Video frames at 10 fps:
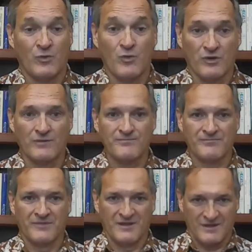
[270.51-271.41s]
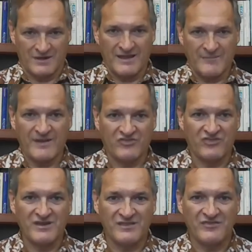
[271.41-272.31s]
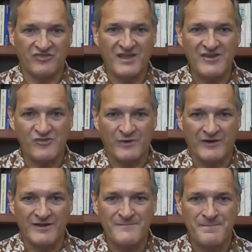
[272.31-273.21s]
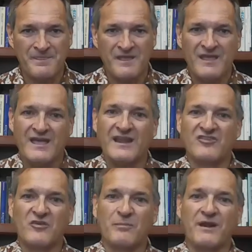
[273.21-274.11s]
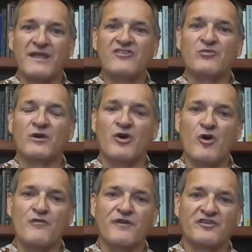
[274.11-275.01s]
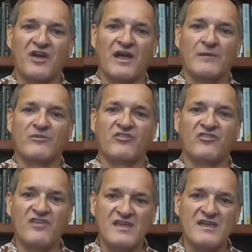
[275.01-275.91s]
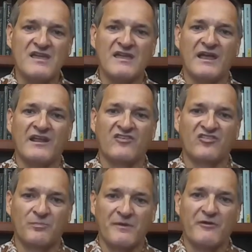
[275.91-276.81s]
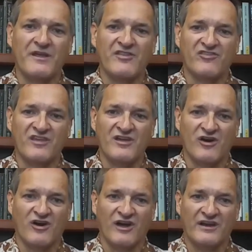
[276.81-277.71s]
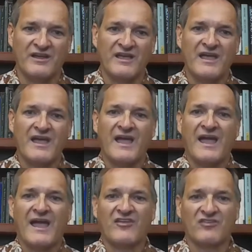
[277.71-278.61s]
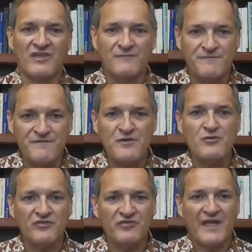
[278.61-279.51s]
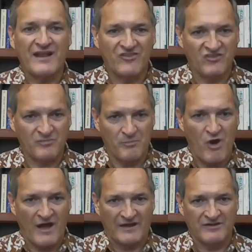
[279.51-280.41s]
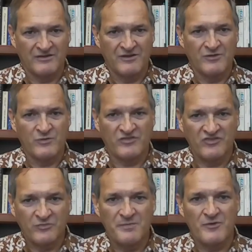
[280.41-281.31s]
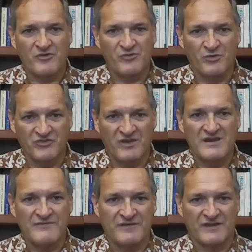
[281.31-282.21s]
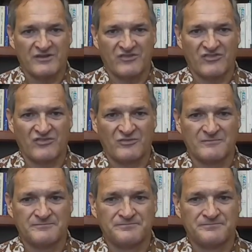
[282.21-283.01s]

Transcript: Or, like my seat in the sanctuary, it is a place where over time, seeking and experiencing God has infused that spot with spiritual significance.